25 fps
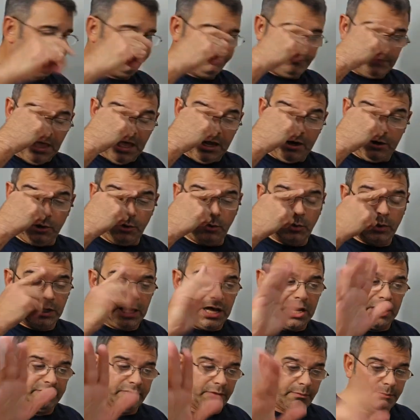I don't know what
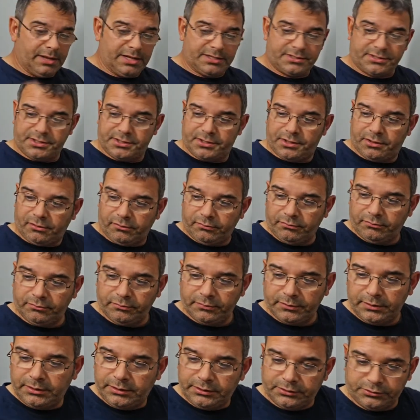kind of a mess
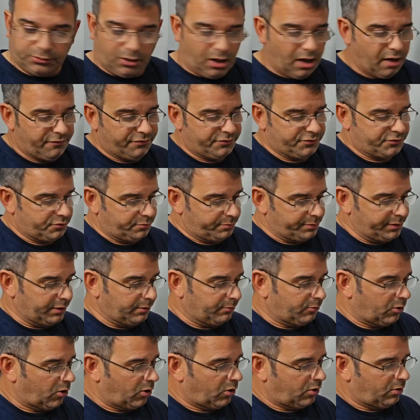the office will be
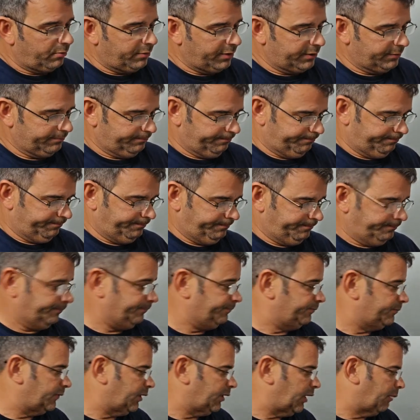tomorrow, but
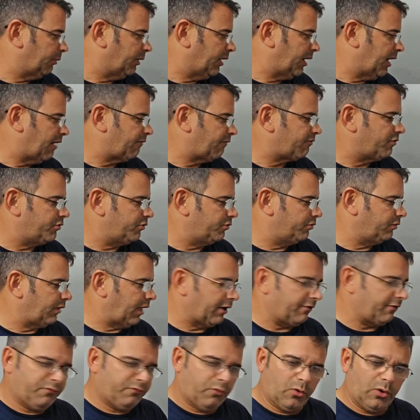I'm going to have to do
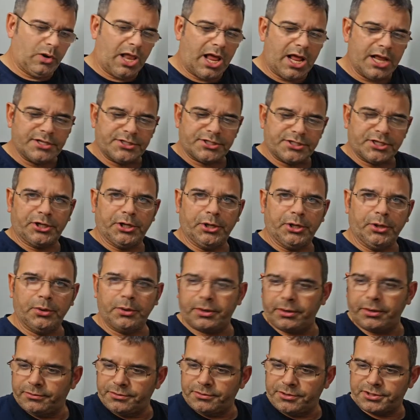like 4 lines of
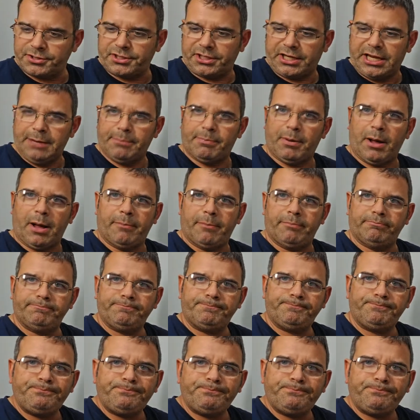Coke just to keep up.